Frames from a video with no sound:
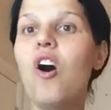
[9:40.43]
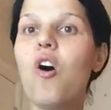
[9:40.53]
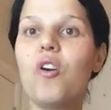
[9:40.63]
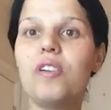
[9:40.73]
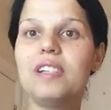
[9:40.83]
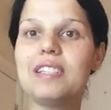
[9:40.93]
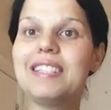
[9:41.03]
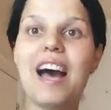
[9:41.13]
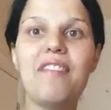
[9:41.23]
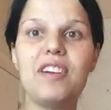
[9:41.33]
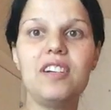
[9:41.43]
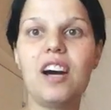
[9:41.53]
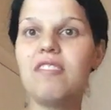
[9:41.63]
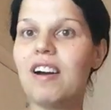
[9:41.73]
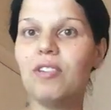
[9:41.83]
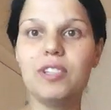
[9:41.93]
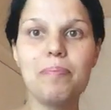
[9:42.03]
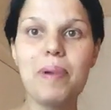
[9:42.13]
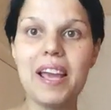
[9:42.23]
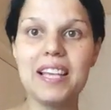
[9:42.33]
or a towel around the
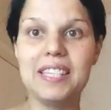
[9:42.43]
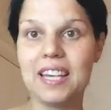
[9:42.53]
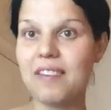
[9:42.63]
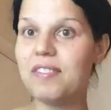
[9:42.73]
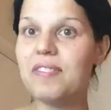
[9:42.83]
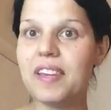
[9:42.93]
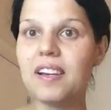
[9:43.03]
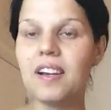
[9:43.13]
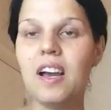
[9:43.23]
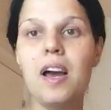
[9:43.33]
place and everything.